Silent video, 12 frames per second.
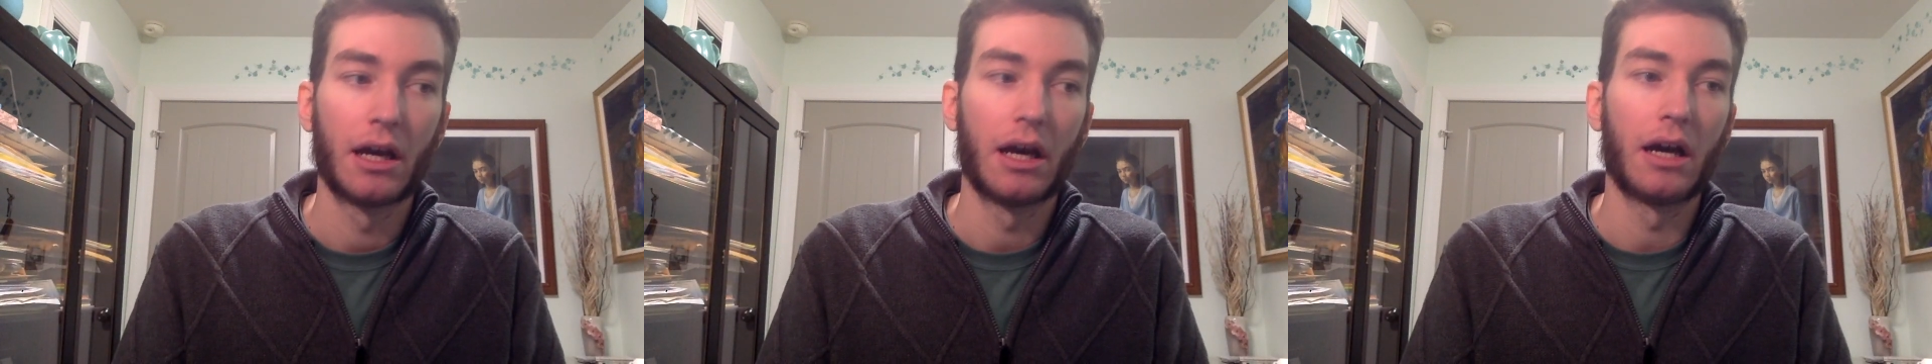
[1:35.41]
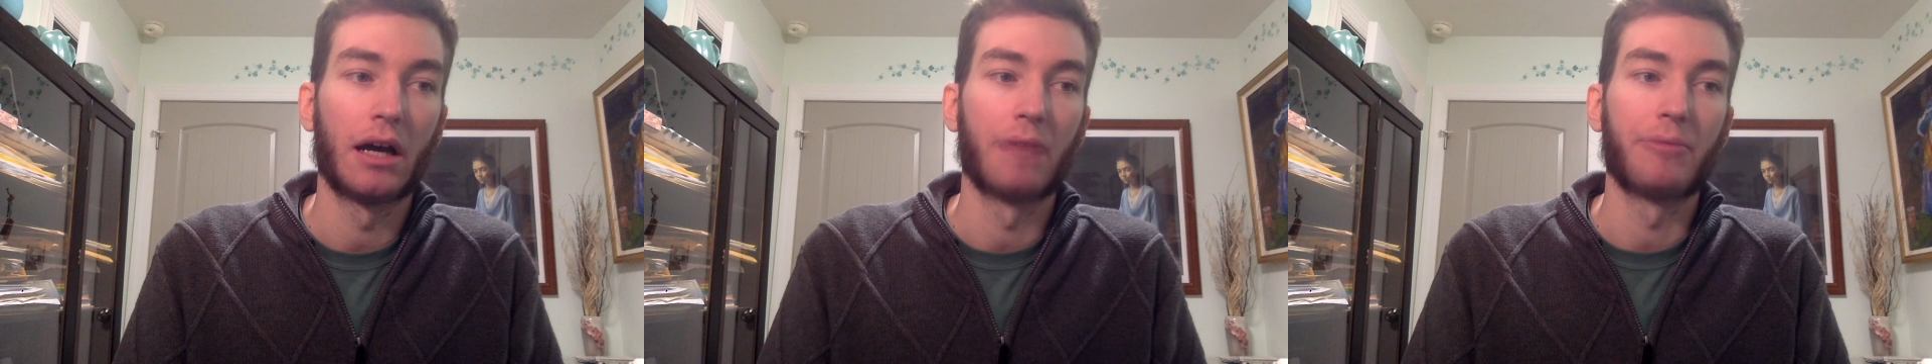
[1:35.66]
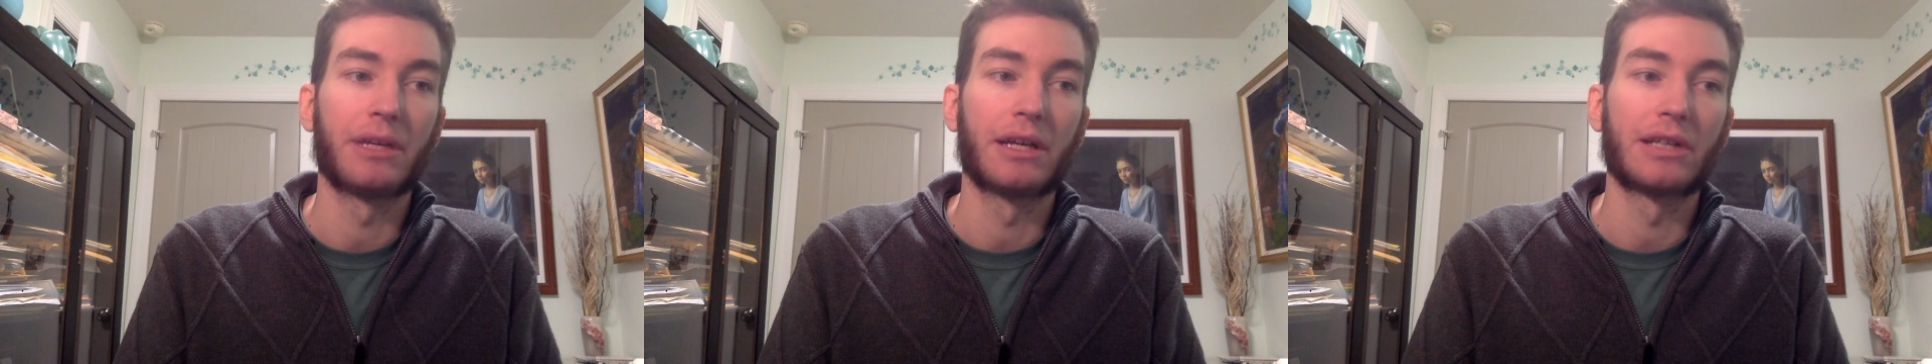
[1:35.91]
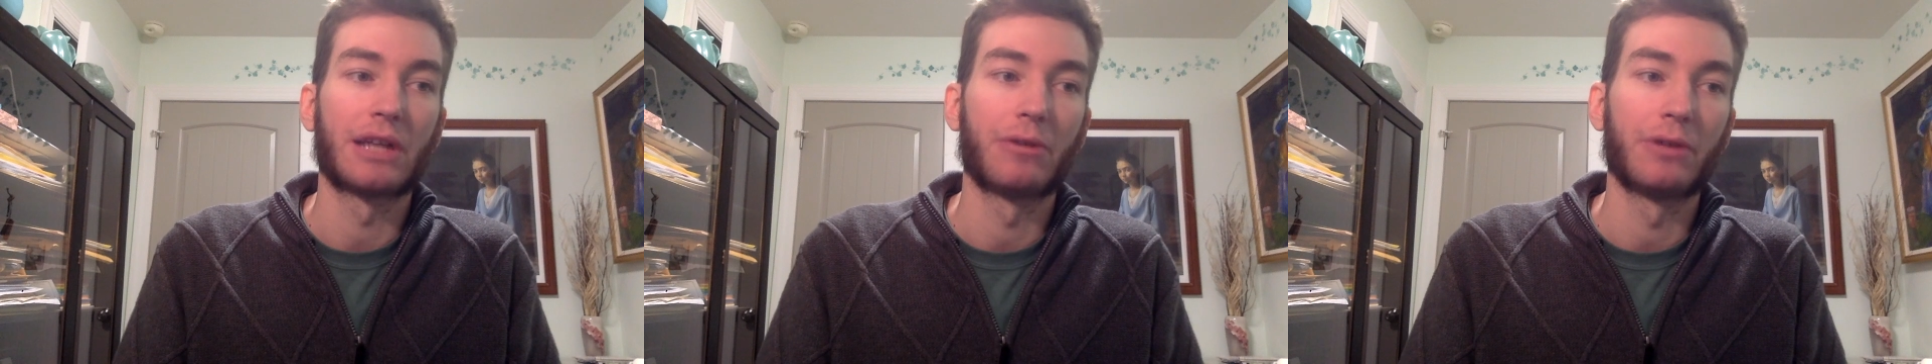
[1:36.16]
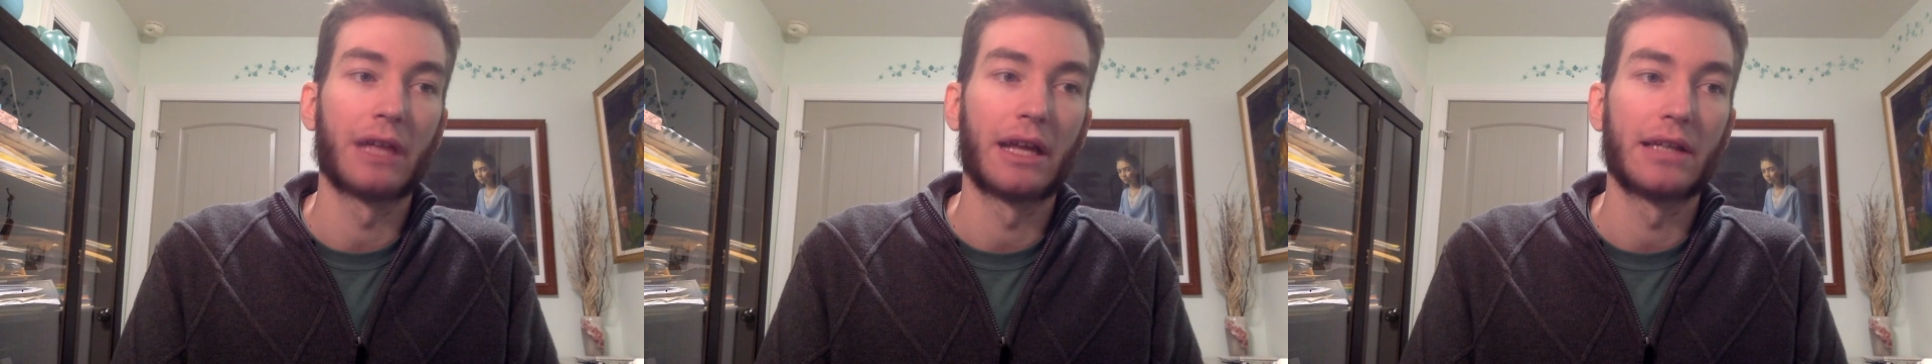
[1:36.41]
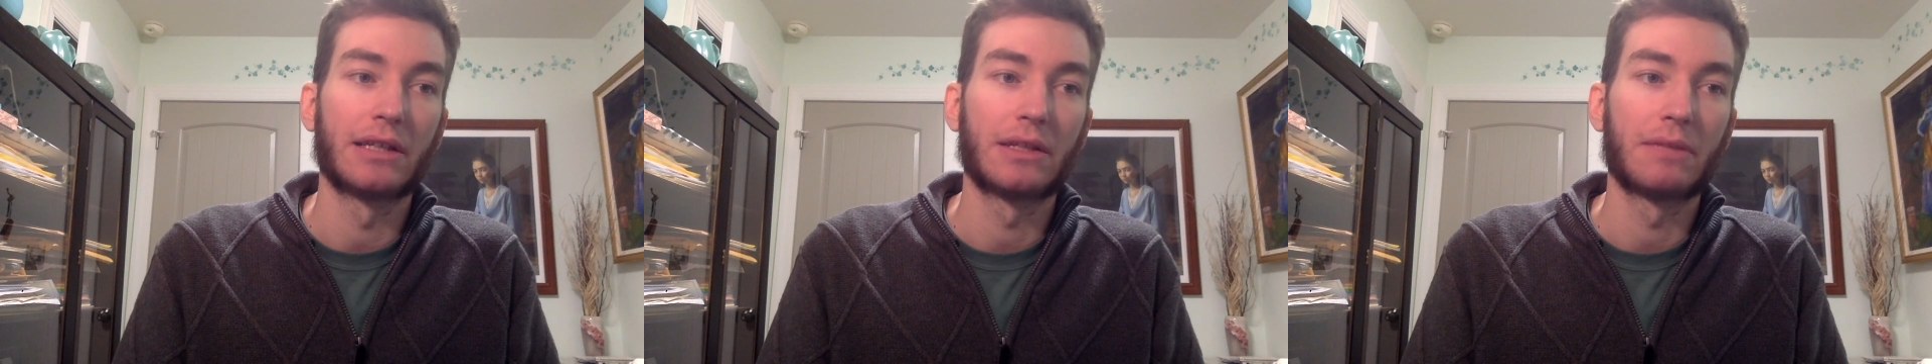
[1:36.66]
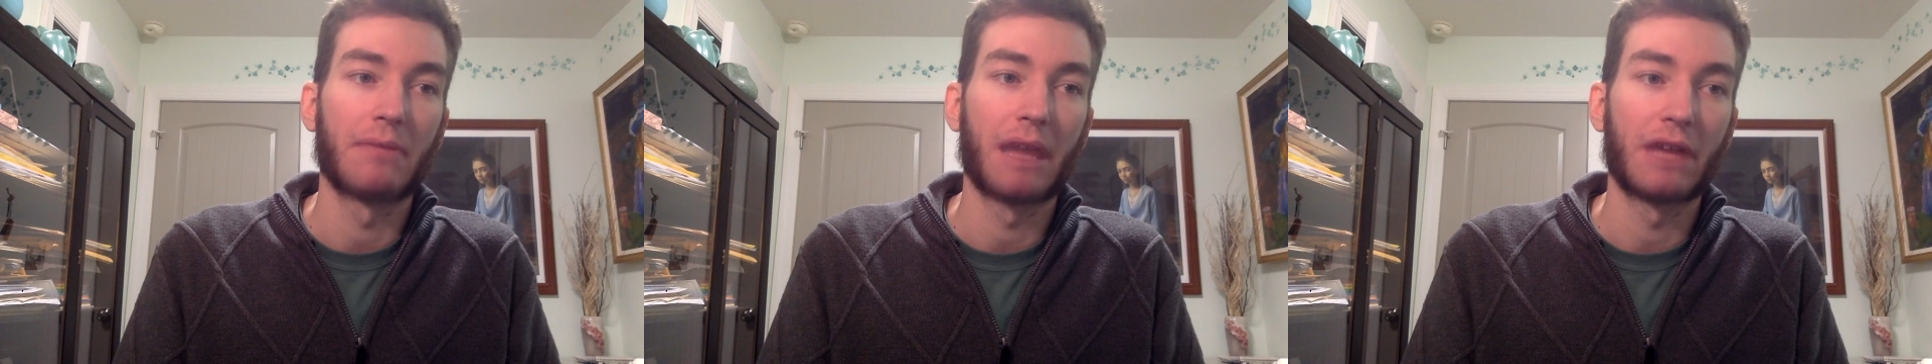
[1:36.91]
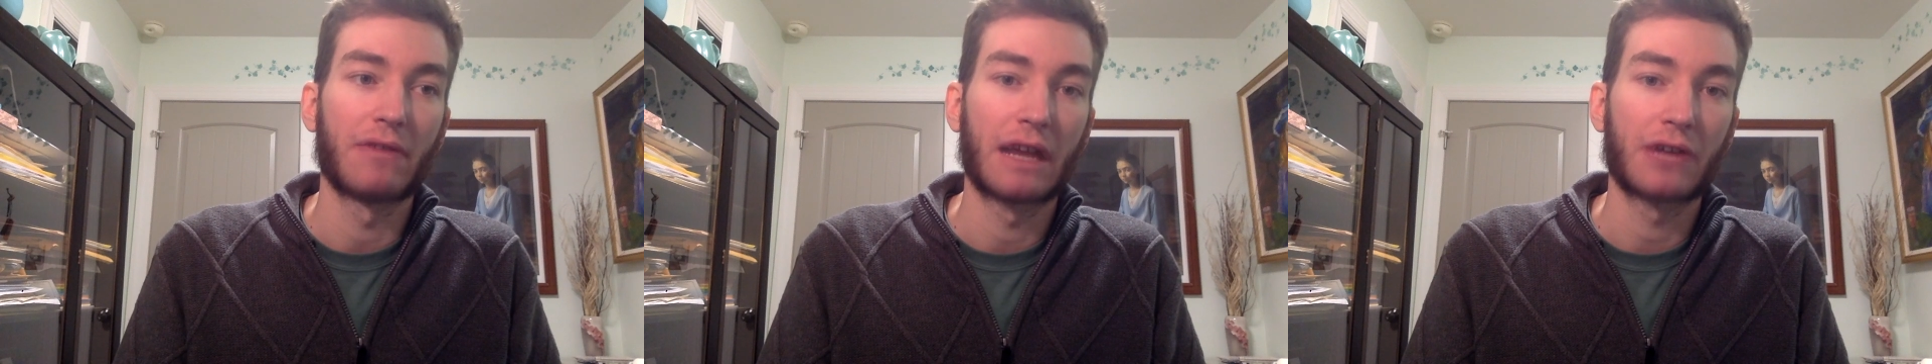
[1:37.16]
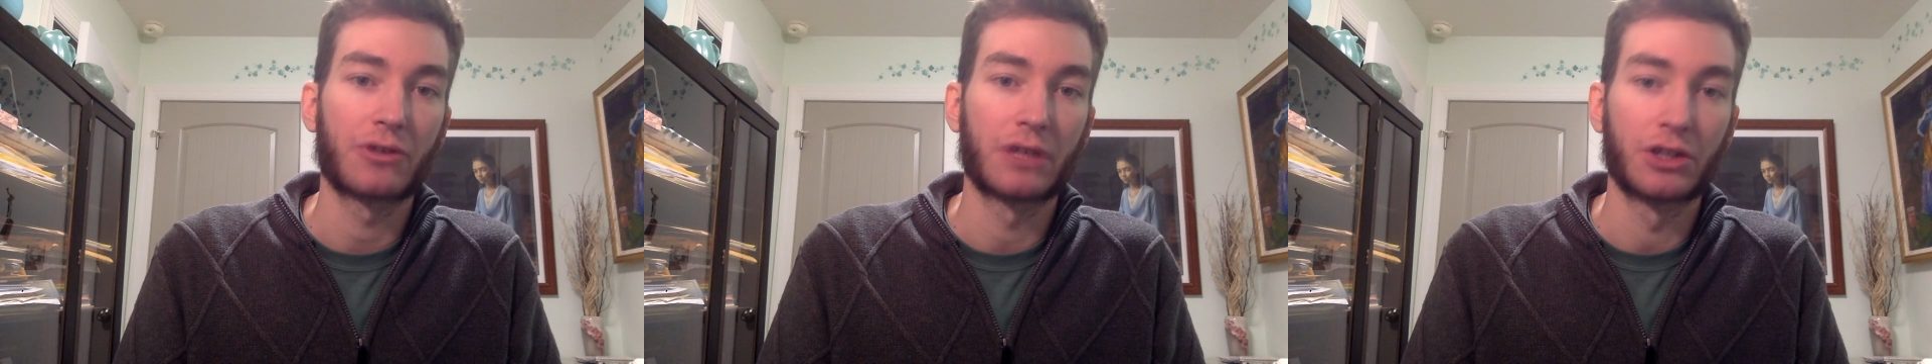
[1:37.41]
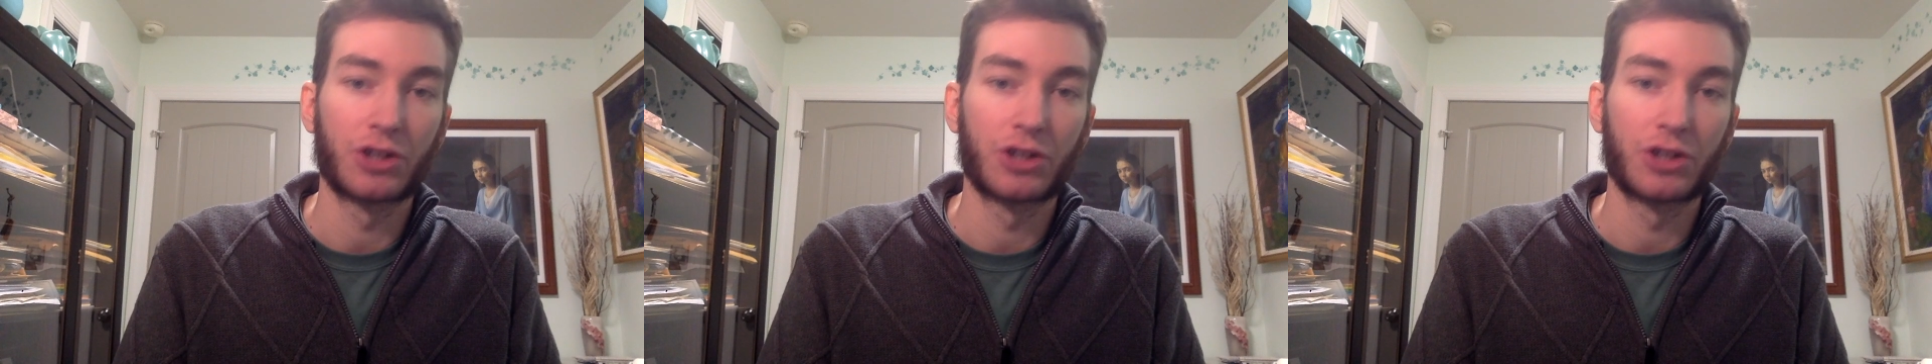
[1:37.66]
uh, um, because I realized manufacturing